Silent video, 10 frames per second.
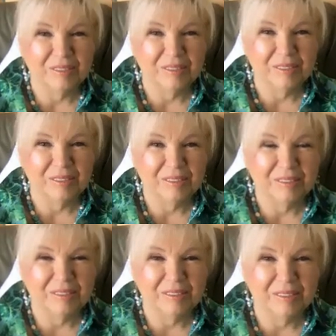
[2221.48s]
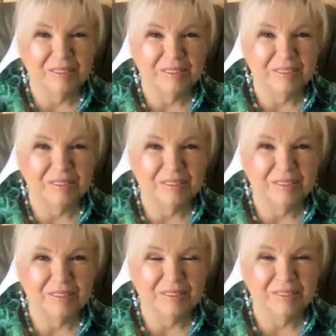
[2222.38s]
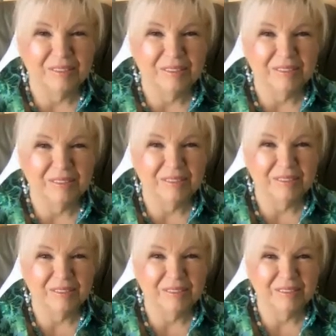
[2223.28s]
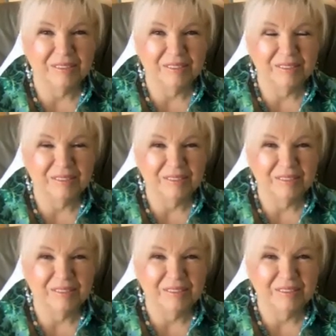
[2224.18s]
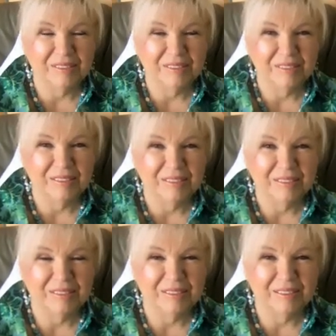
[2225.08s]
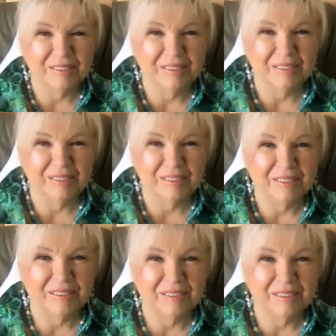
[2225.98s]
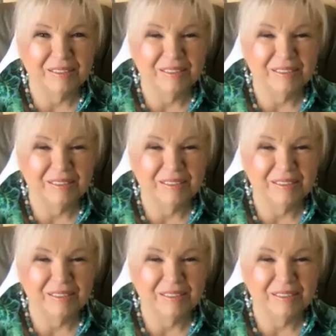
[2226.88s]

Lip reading: The person shown says nothing.